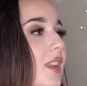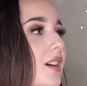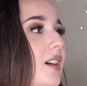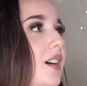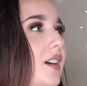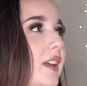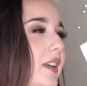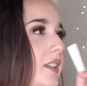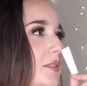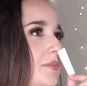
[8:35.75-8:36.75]

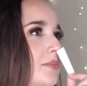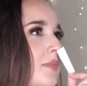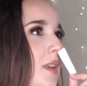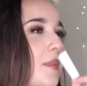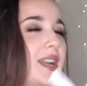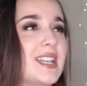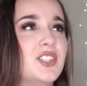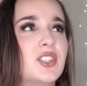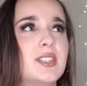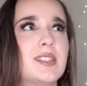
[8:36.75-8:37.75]
But it
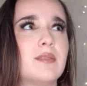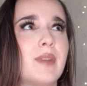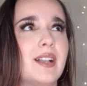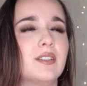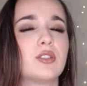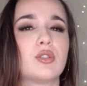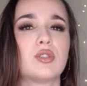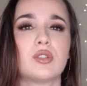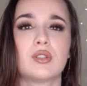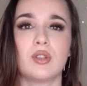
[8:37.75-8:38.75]
just smells
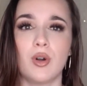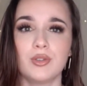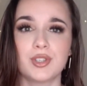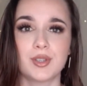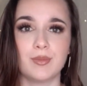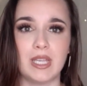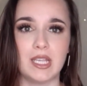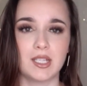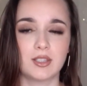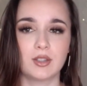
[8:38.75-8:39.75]
so
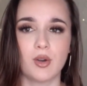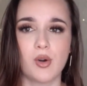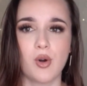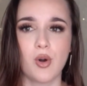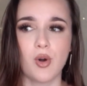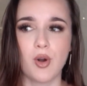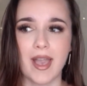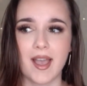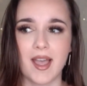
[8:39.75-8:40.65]
sweet, so